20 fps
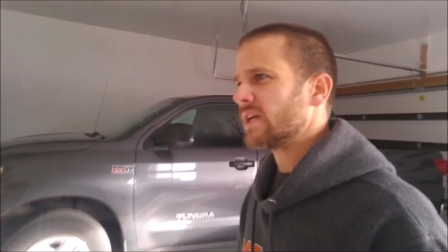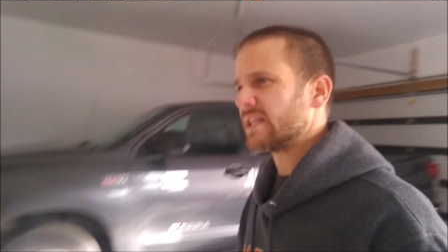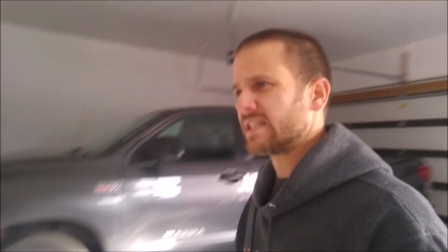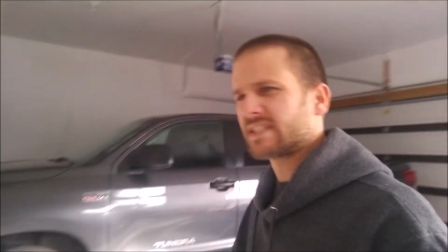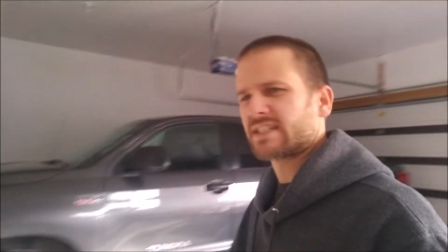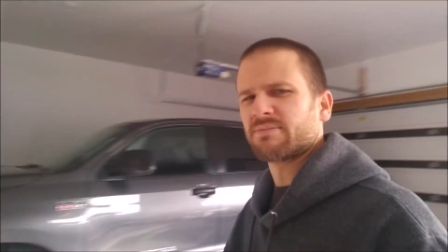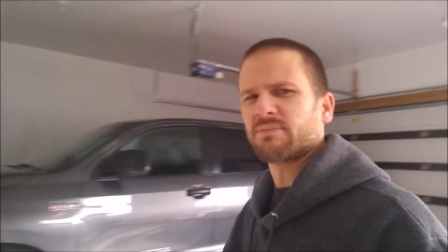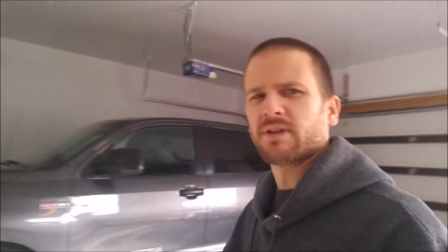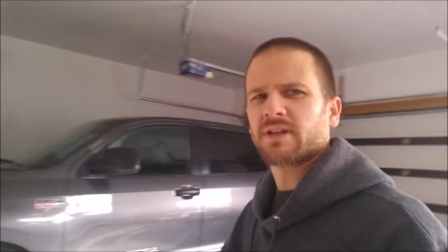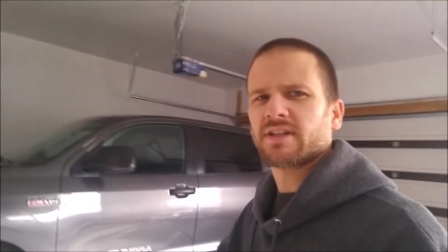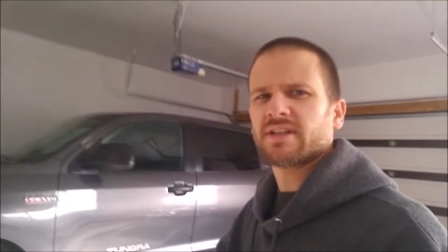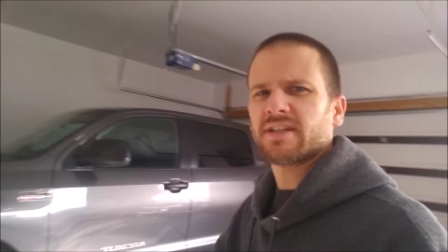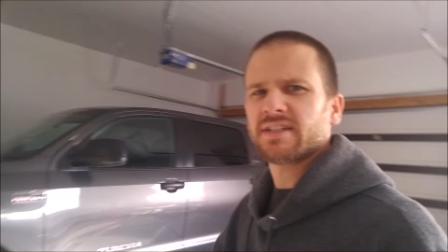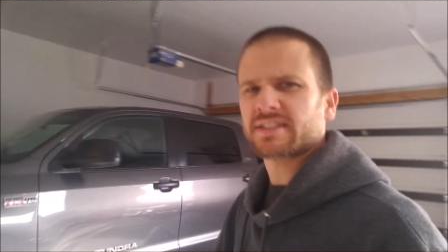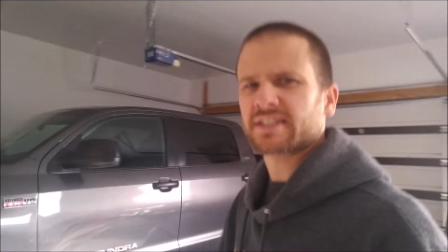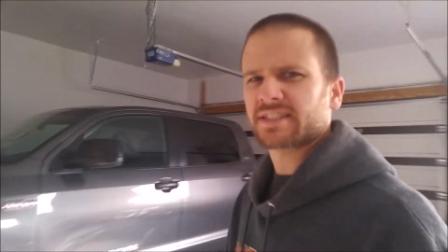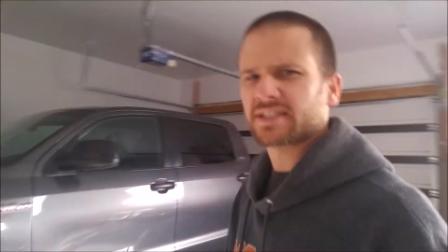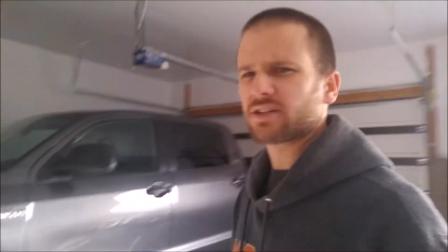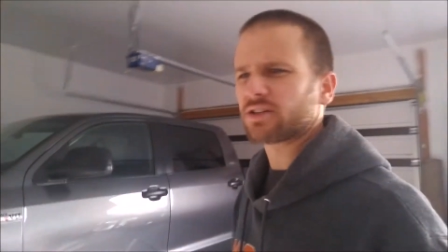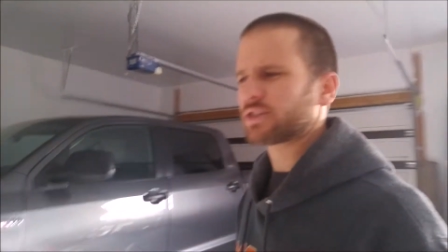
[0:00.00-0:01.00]
It's,
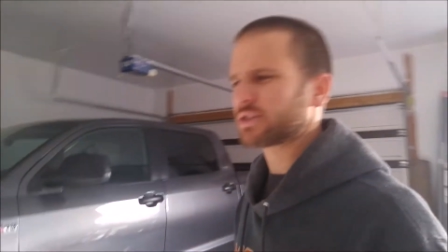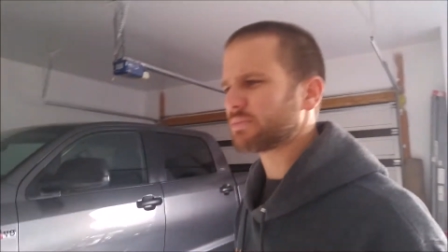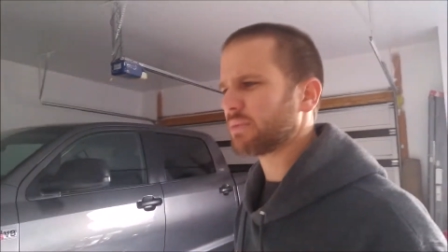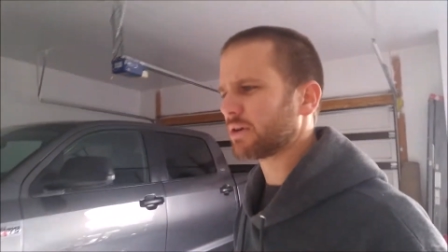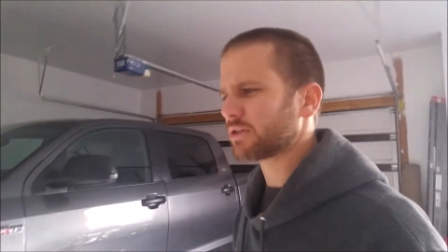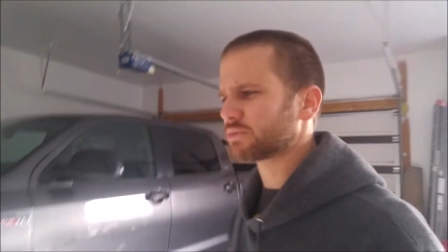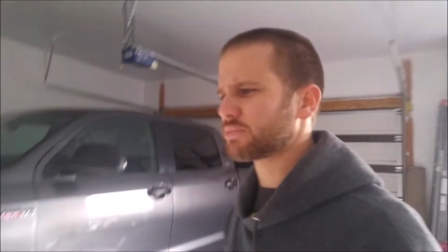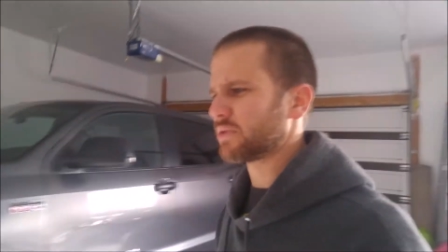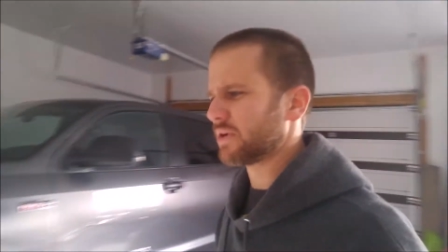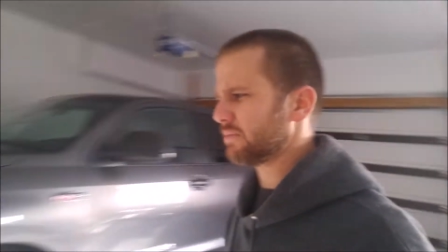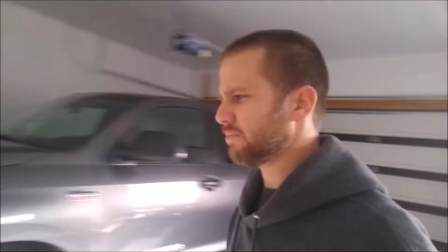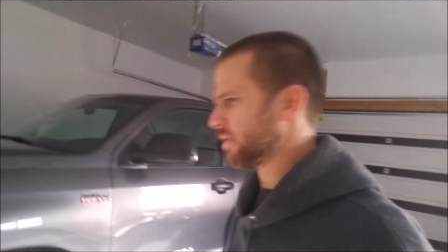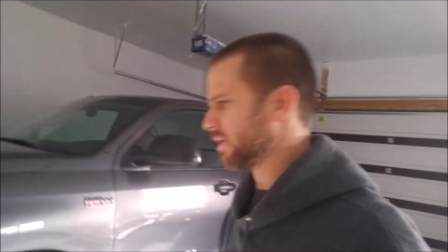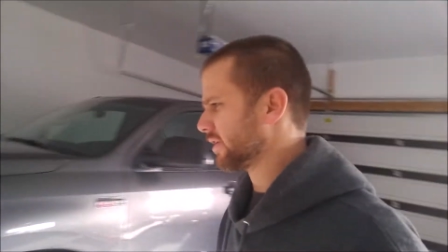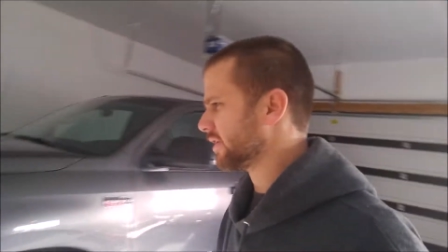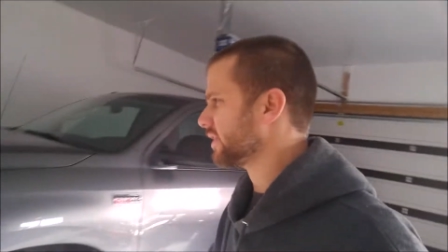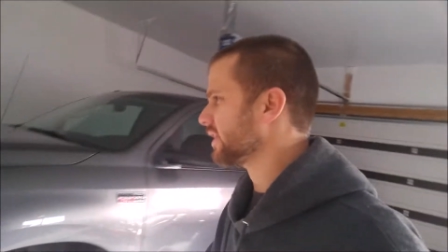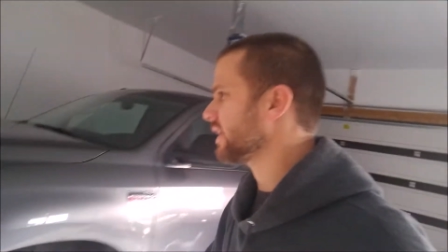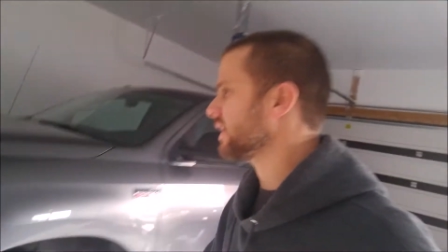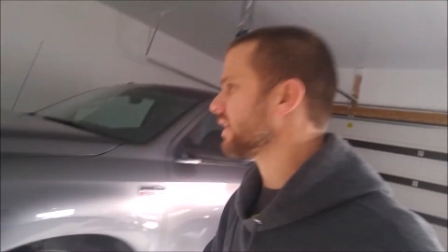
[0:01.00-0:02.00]
it still smells pretty burnt